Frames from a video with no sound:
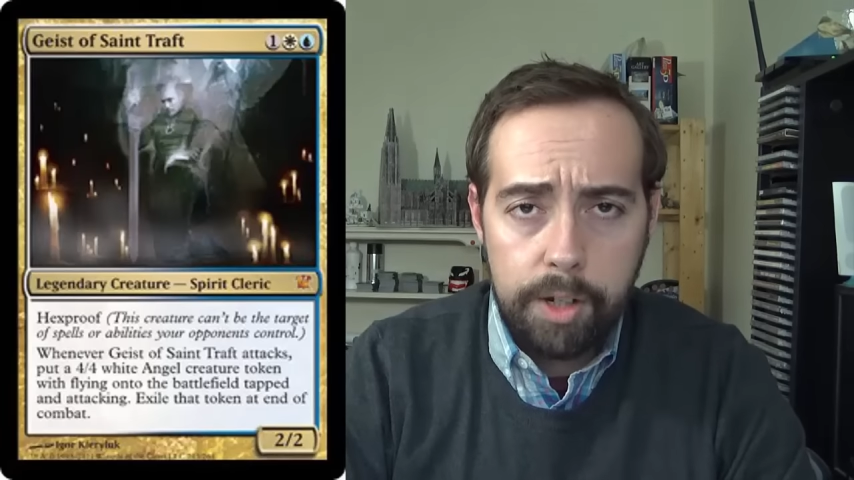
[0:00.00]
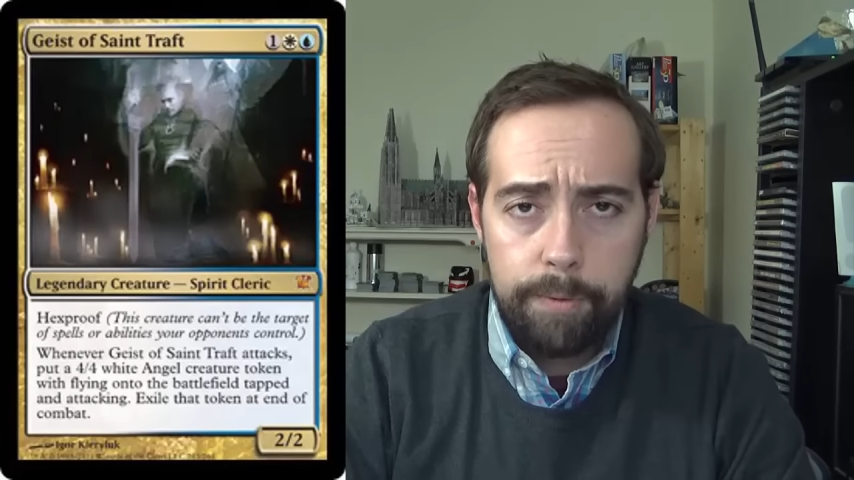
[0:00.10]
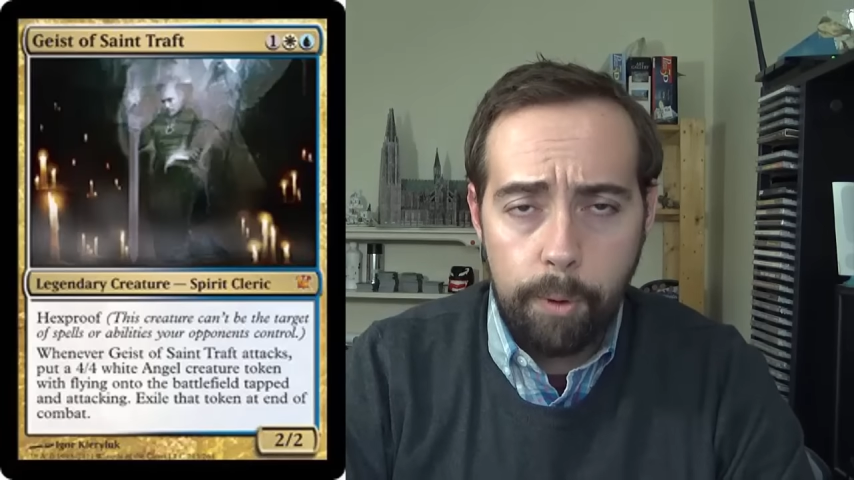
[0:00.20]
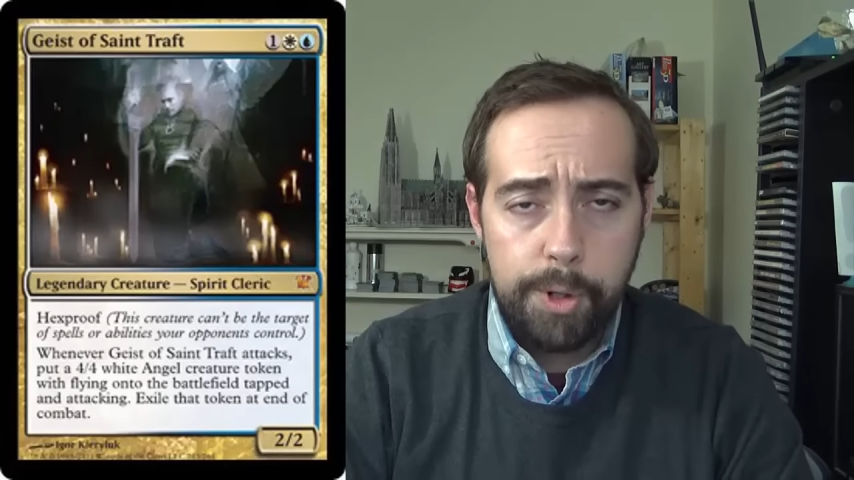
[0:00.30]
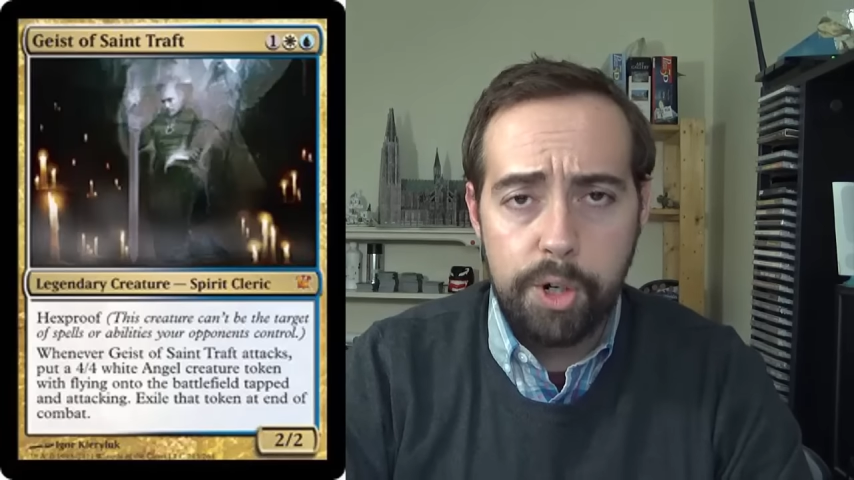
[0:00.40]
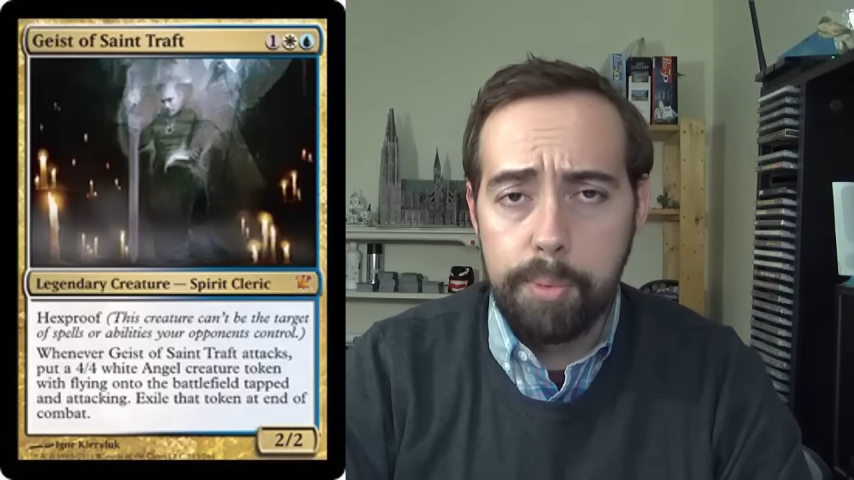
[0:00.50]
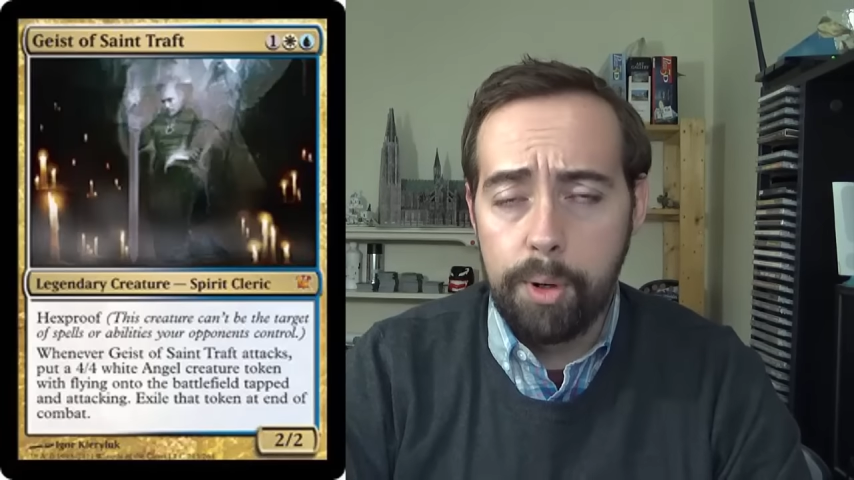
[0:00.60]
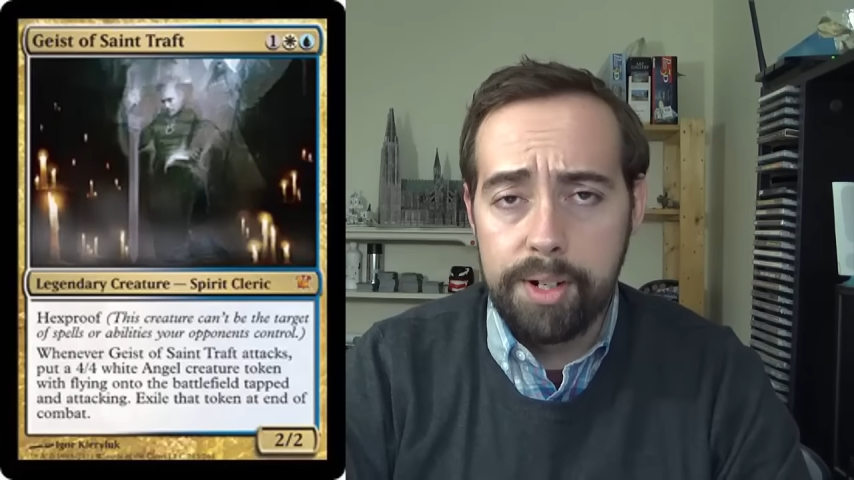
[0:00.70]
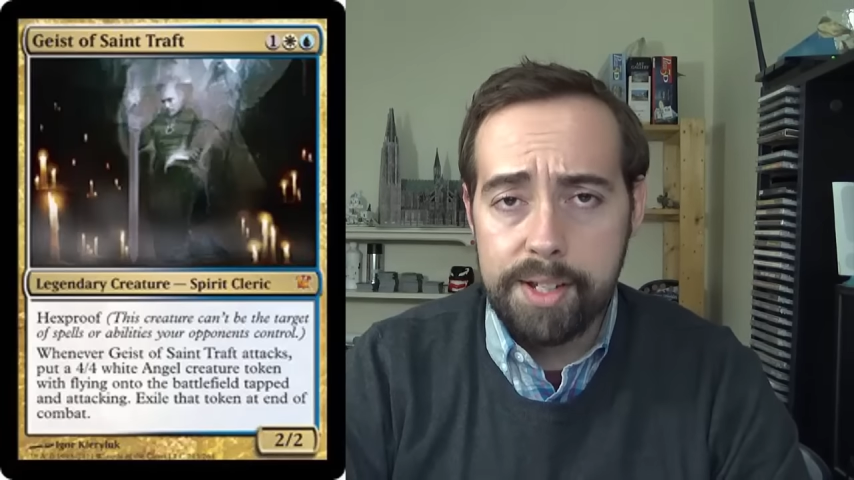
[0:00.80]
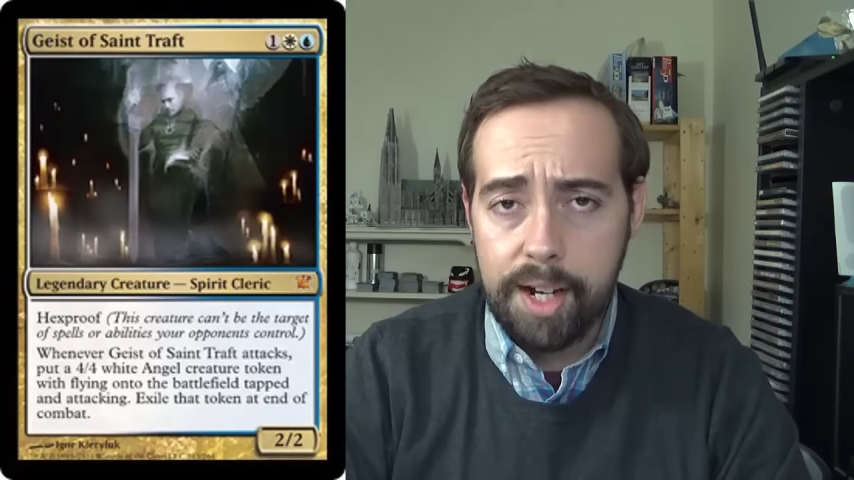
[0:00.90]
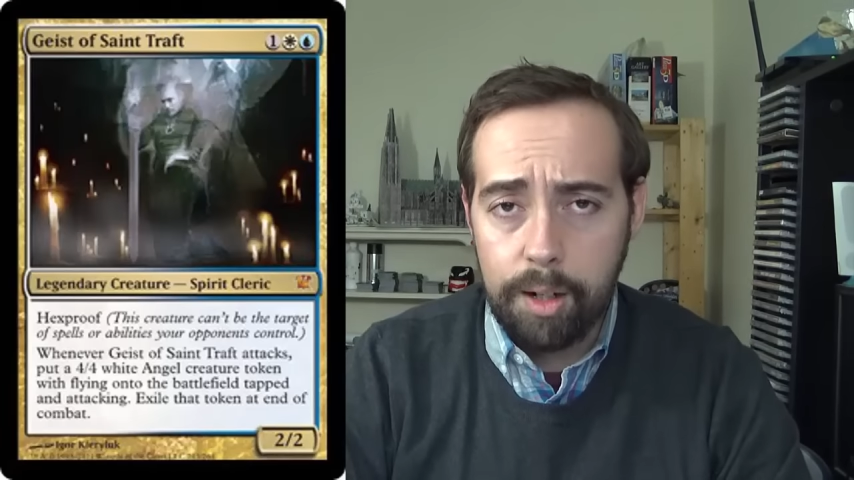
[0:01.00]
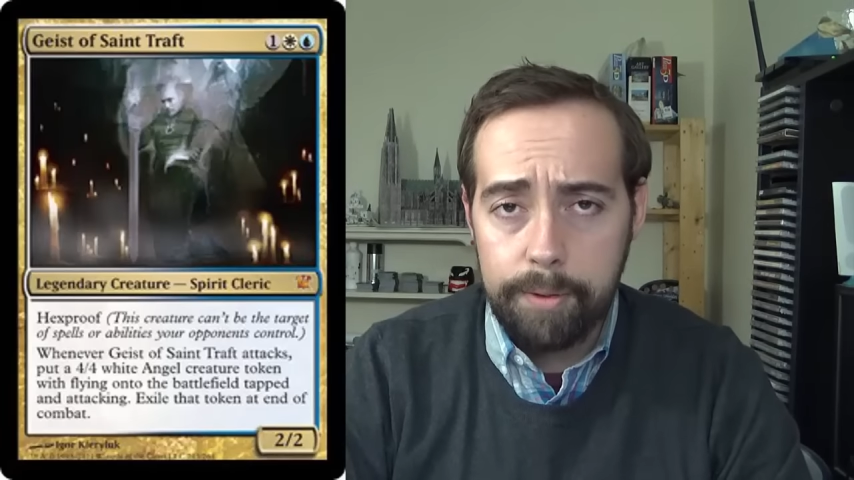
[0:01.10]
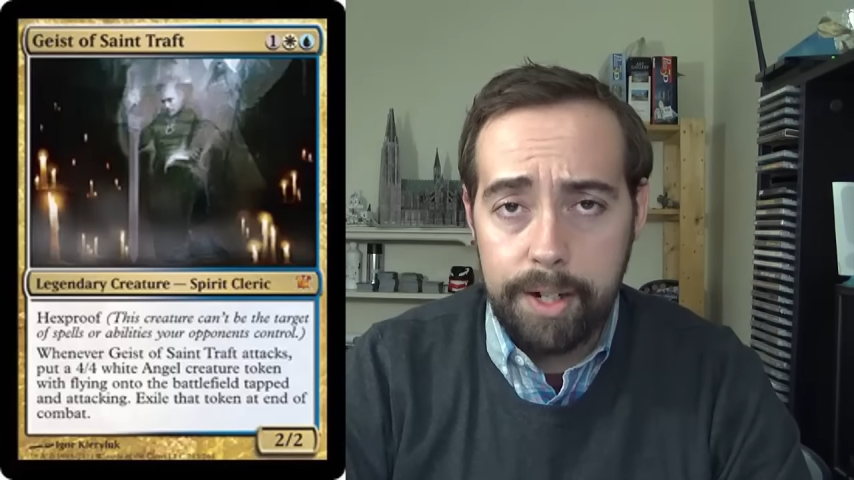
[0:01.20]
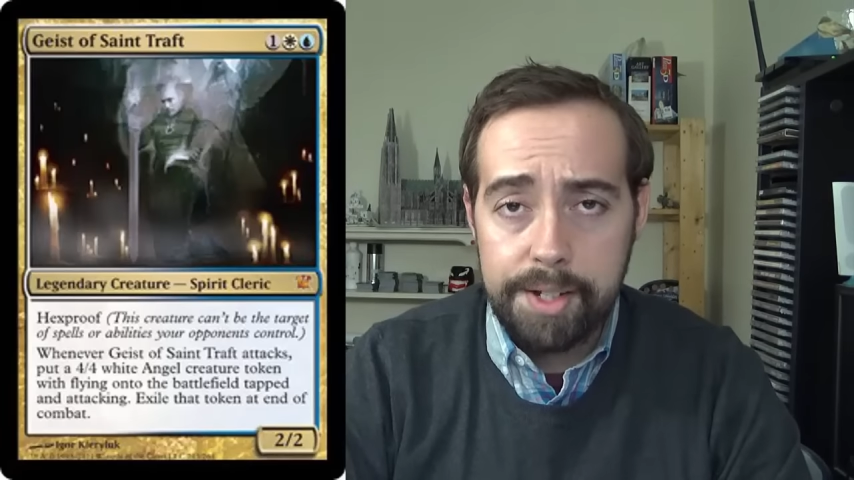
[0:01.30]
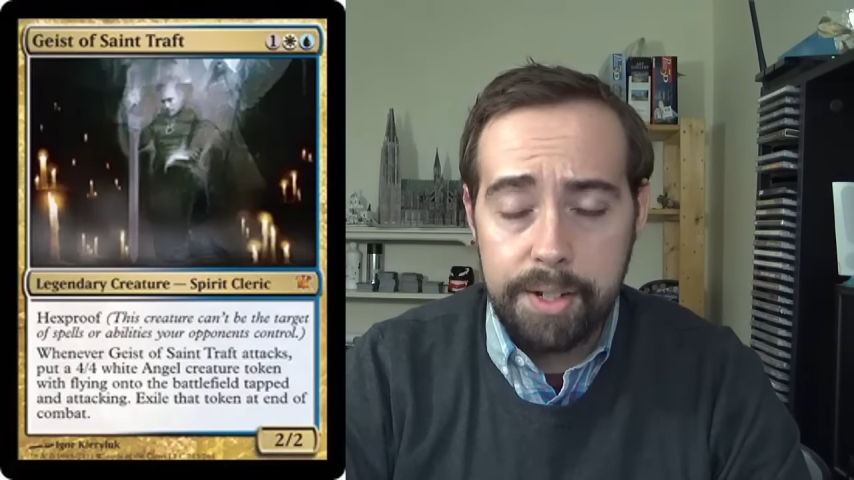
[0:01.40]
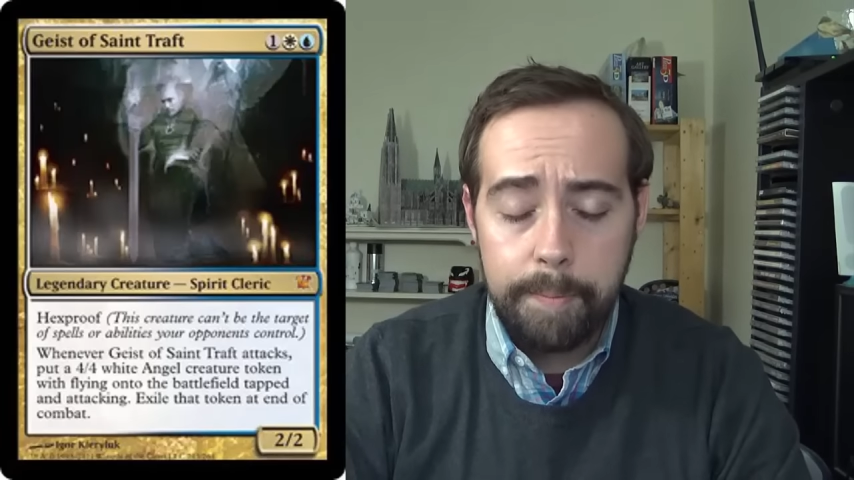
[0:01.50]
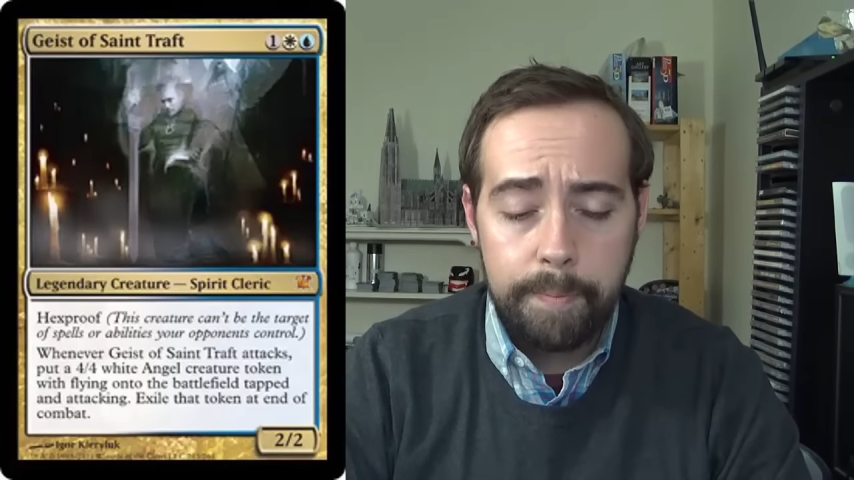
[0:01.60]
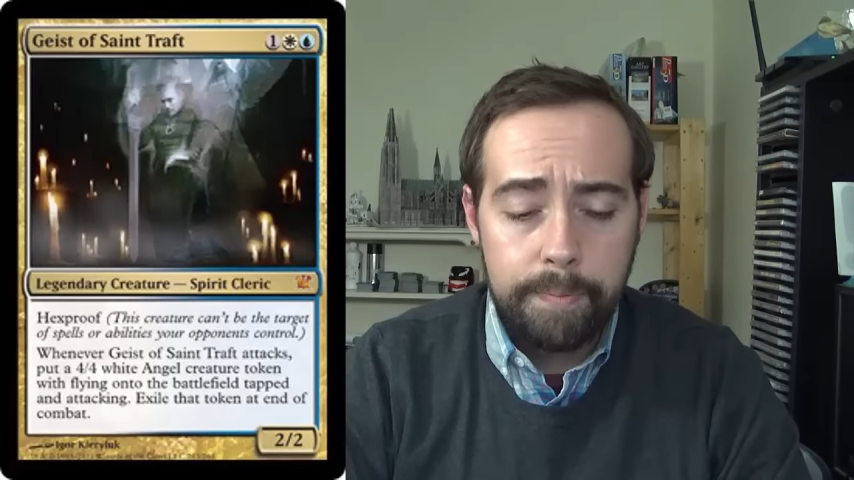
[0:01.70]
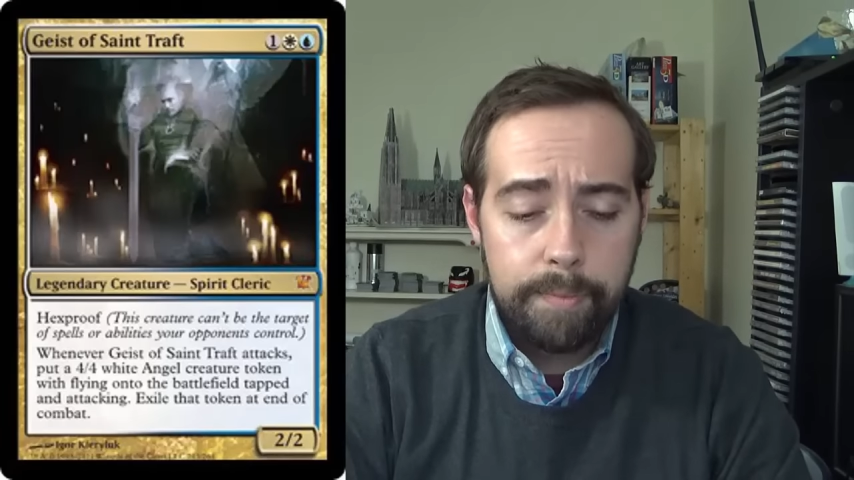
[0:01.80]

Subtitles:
force your opponent to sacrifice it.